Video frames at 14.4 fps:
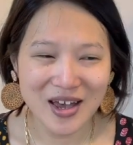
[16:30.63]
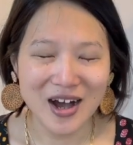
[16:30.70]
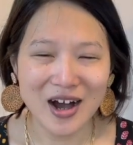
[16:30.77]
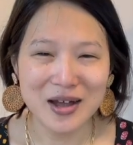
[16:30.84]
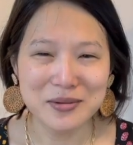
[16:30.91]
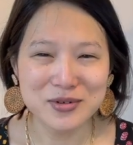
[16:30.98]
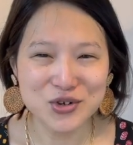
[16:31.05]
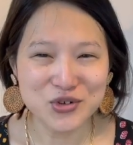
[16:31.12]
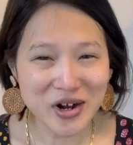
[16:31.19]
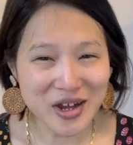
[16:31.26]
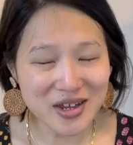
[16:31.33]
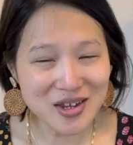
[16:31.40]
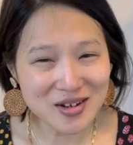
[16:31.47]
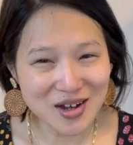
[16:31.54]
I've been
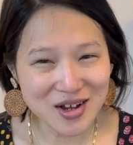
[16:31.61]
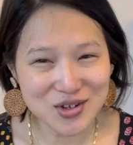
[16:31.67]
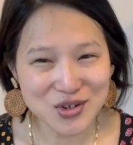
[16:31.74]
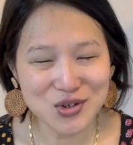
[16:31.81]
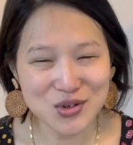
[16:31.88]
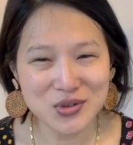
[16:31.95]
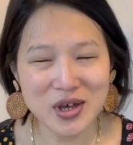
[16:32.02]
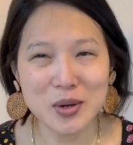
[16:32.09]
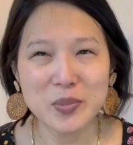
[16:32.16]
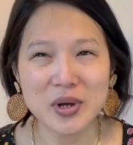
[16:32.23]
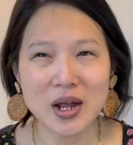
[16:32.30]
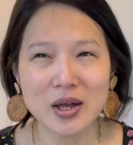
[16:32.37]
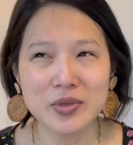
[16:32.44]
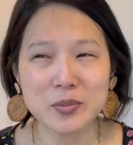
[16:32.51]
trying not to do that,
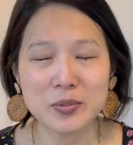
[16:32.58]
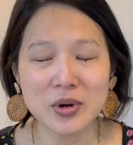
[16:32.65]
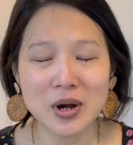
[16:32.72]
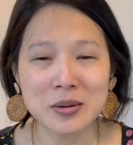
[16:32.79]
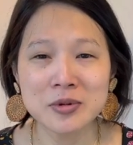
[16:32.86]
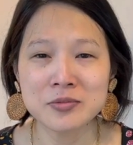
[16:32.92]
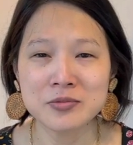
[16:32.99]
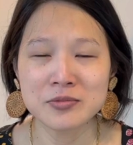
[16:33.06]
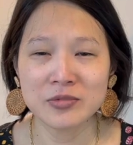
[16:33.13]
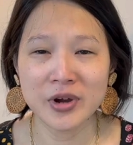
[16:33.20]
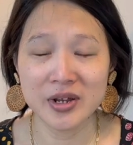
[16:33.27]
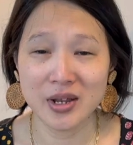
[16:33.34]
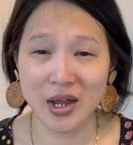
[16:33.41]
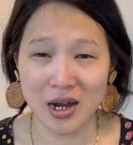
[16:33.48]
but the problem
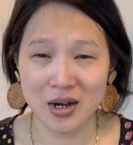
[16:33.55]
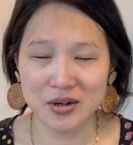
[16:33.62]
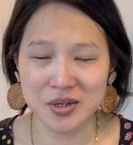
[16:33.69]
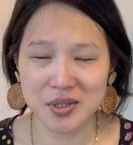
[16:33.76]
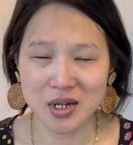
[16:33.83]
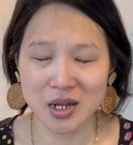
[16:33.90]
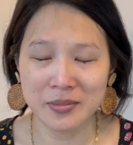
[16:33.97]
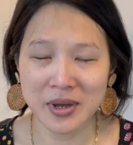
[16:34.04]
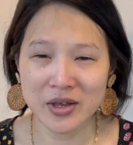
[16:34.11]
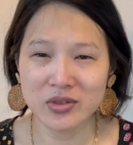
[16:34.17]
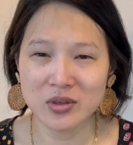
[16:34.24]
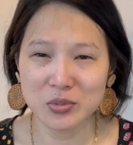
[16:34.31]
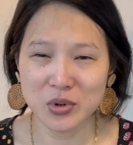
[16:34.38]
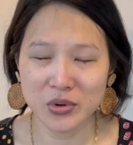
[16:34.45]
right now is that I'm at the